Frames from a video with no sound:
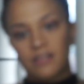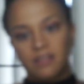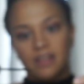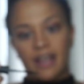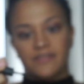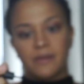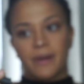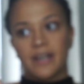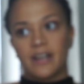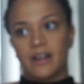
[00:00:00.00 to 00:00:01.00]
life
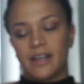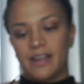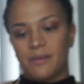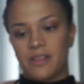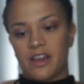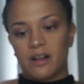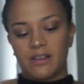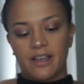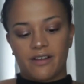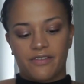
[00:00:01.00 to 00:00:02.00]
depended on it with how
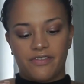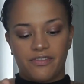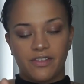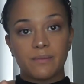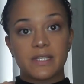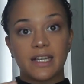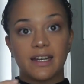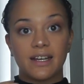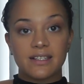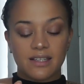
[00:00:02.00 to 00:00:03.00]
like flimsy
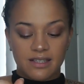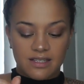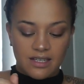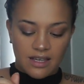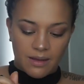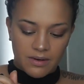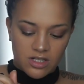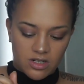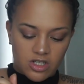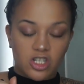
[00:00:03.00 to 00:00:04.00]
it is. Let's see. I'm gonna
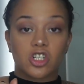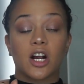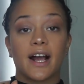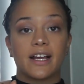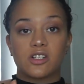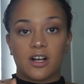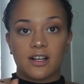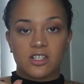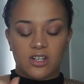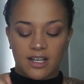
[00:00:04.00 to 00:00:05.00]
just try and draw
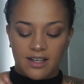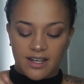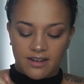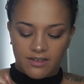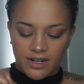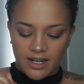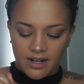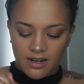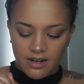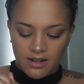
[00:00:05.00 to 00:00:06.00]
a straight line over here.